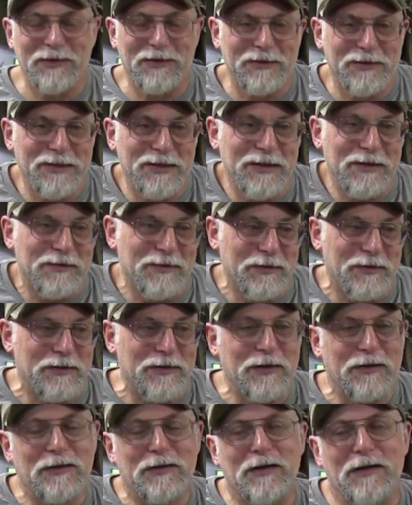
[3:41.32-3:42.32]
geez, it's
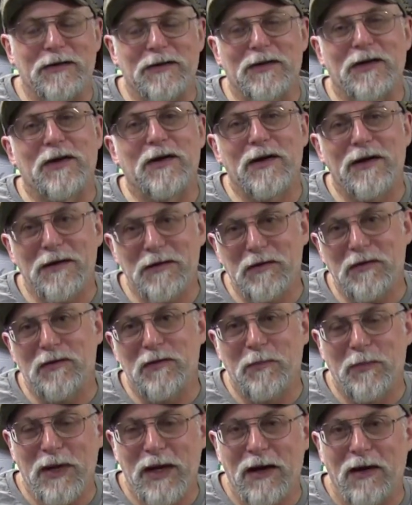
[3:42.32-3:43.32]
just the
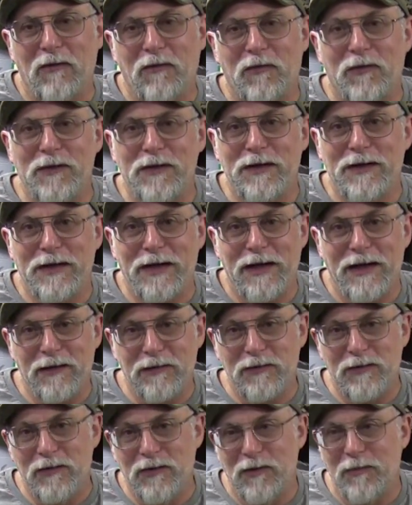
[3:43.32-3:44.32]
constant battle for the
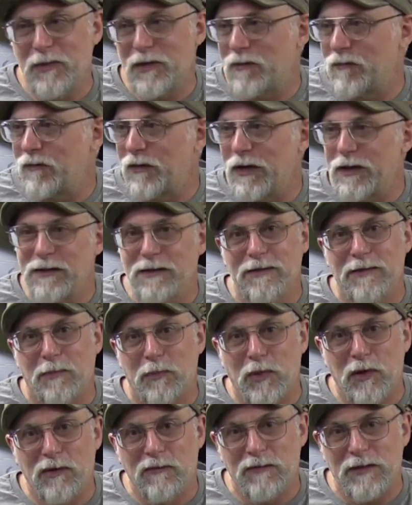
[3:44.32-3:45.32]
taxidermist finding the
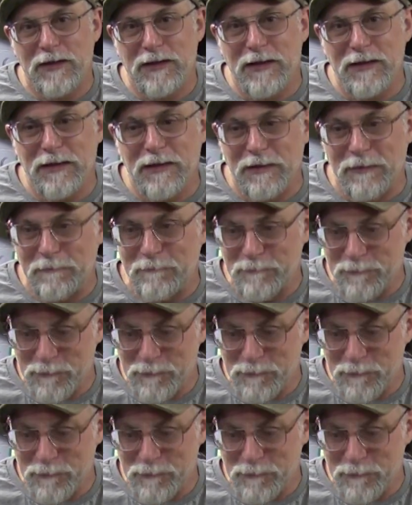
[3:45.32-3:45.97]
perfect tan.